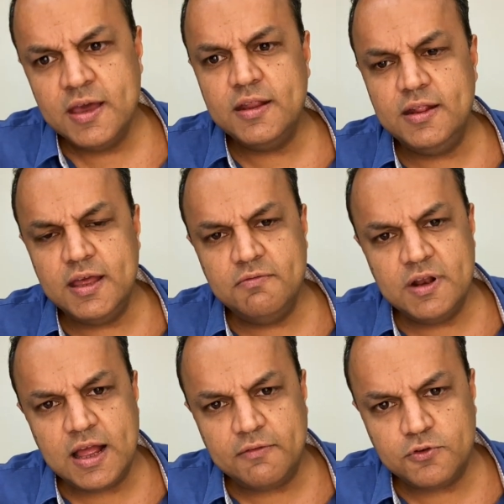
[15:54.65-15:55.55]
they
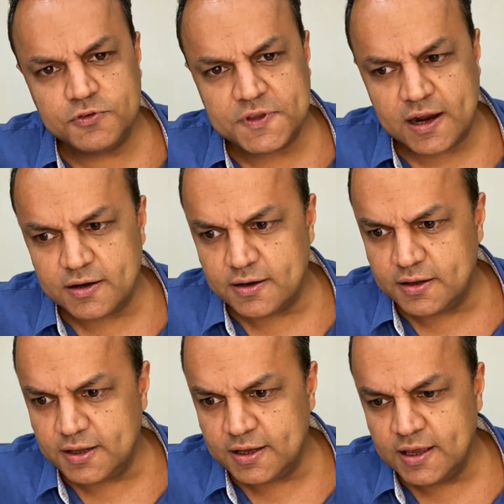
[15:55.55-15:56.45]
will have to start
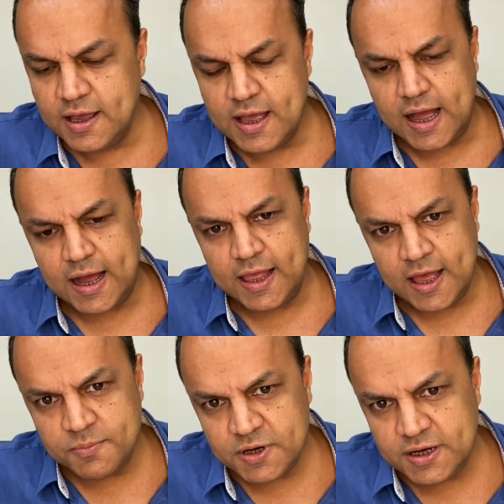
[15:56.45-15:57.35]
learning. I
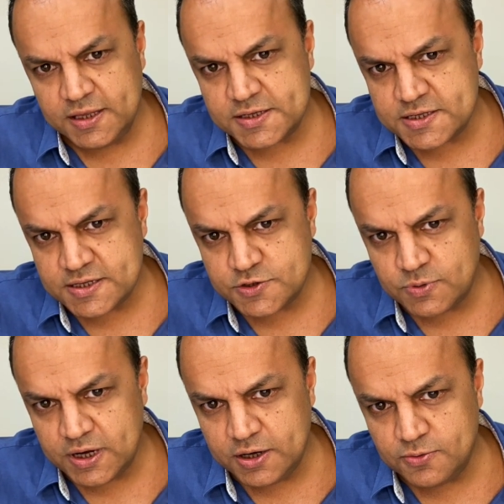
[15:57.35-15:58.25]
am a teacher since
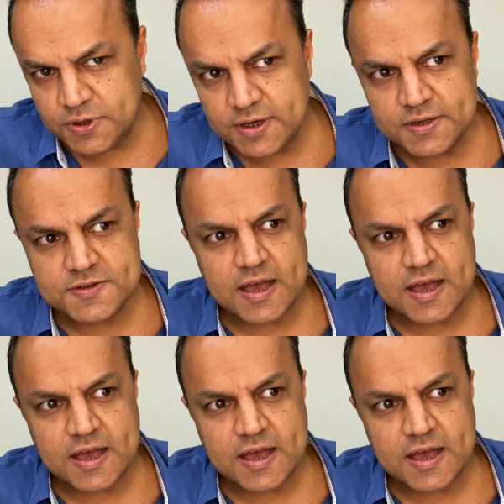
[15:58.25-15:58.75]
22 years.